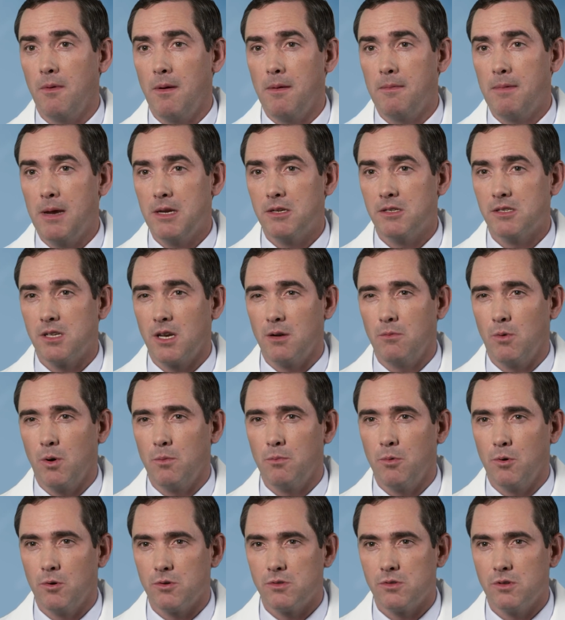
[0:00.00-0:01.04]
of my patients on a more
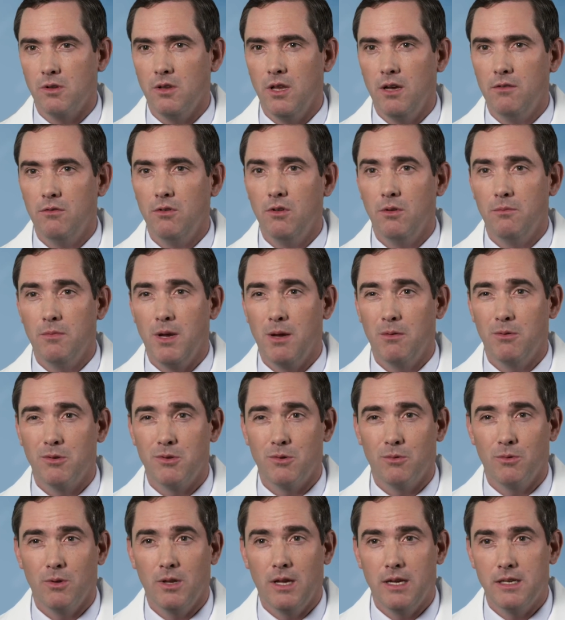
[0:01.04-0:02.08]
personal level and be able
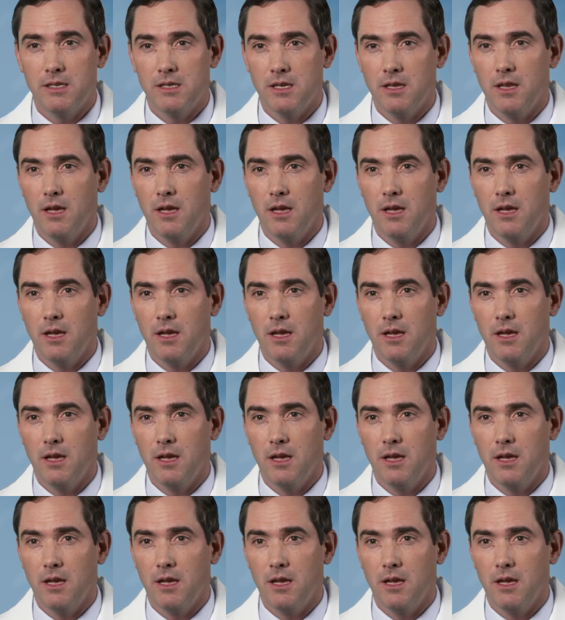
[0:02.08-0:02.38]
to relate to